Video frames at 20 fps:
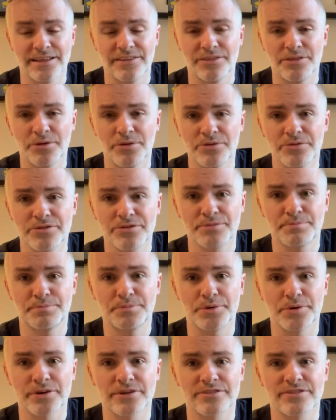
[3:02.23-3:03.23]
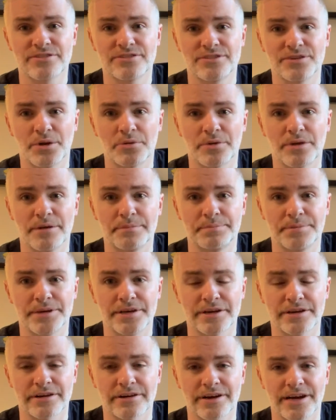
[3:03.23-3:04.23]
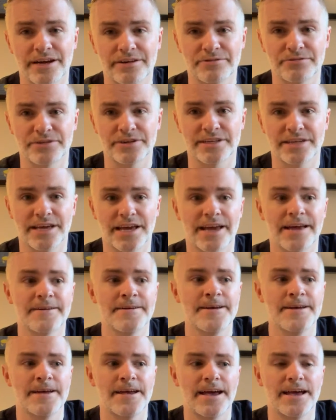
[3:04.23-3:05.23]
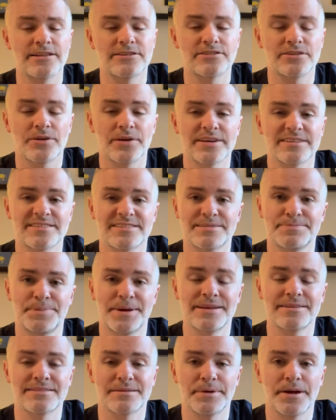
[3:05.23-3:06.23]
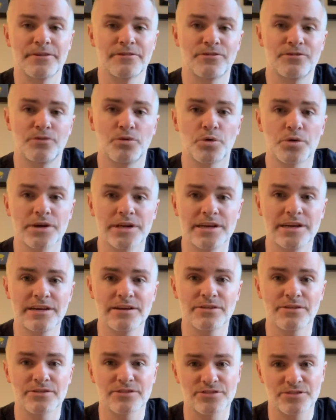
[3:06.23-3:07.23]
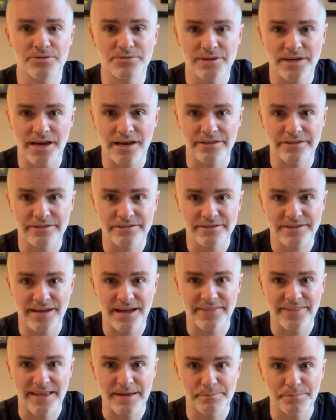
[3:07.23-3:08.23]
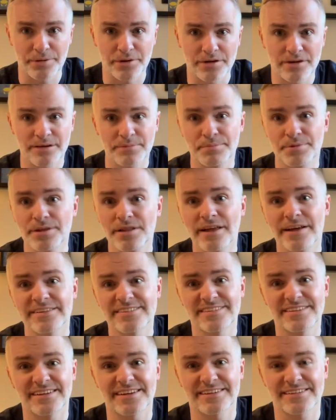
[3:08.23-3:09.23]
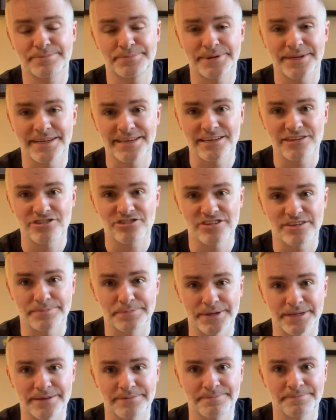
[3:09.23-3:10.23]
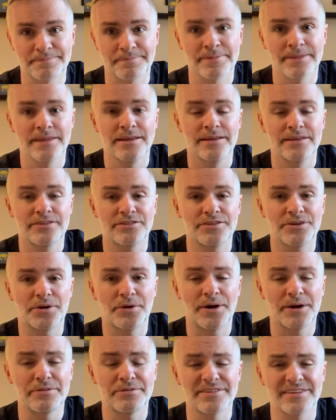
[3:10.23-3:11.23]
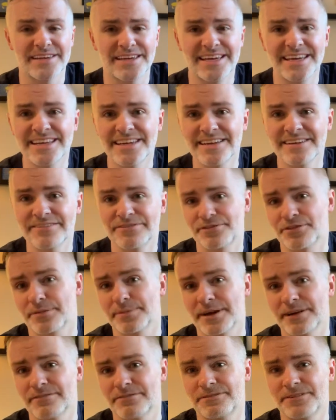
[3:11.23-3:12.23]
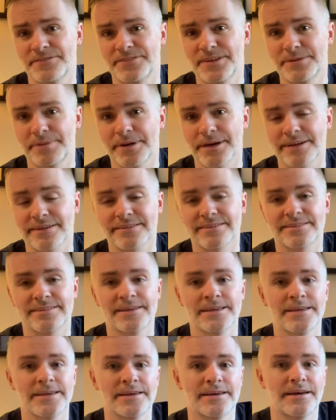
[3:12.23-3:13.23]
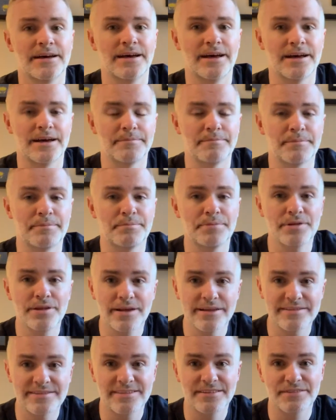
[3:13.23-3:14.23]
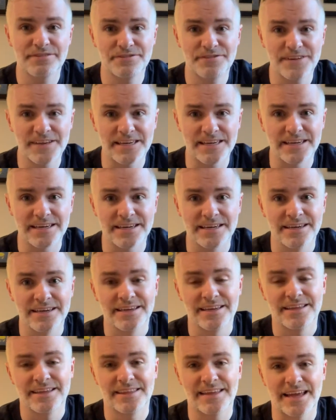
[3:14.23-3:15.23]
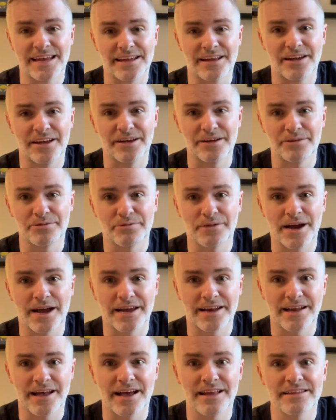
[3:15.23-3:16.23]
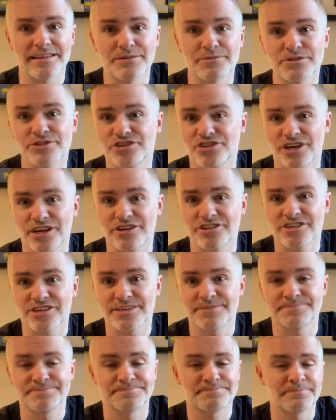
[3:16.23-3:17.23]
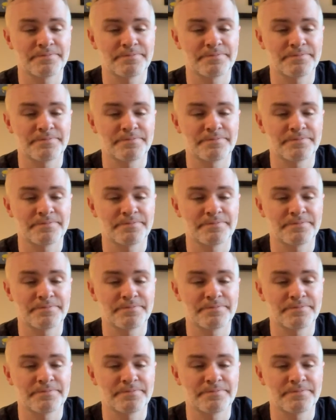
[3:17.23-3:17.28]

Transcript: Those books don't appear every day. And so I spent about 40 or so dollars on that book, plus expedited shipping. So I was in it for about 50 bucks, um, plus the fee that uh, Ryan Ottley was charging.